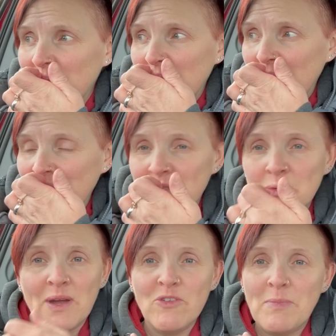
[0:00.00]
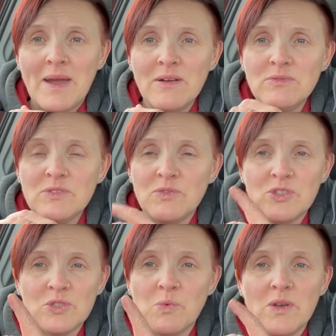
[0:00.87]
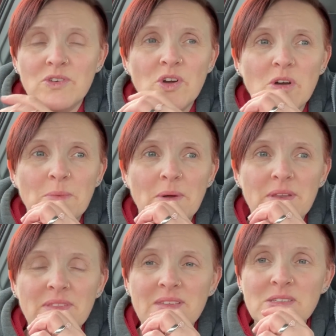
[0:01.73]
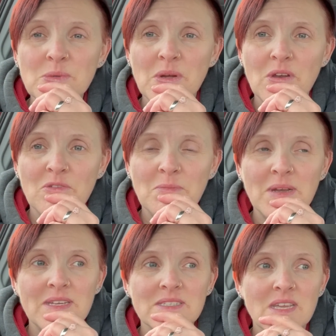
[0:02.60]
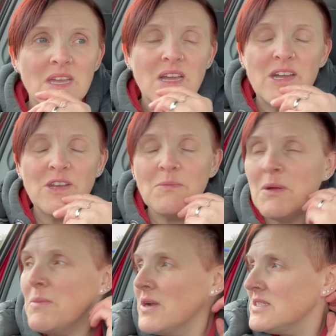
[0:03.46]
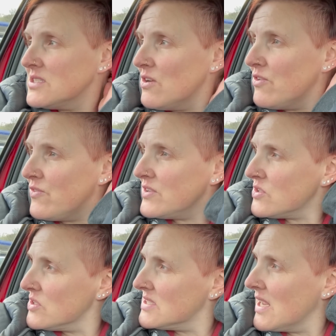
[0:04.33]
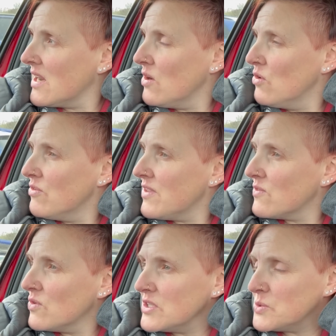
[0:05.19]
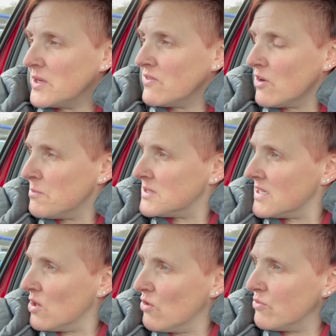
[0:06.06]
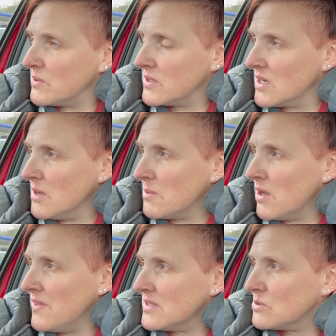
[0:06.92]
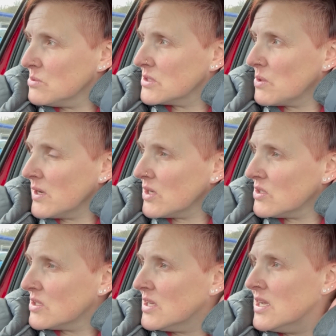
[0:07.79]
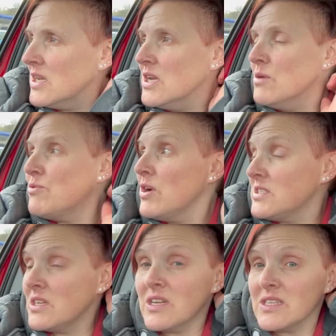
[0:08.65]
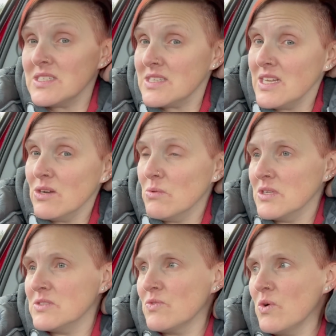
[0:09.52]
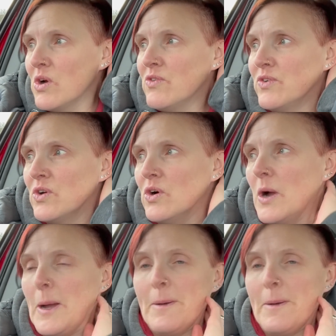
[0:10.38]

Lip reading: are like £12 for just one top. I think that's quite a lot of money. I don't mind buying stuff if it's on sale or if they've got their 25% off with the club card. That's always quite good price. And like I said, the little ones have quite often got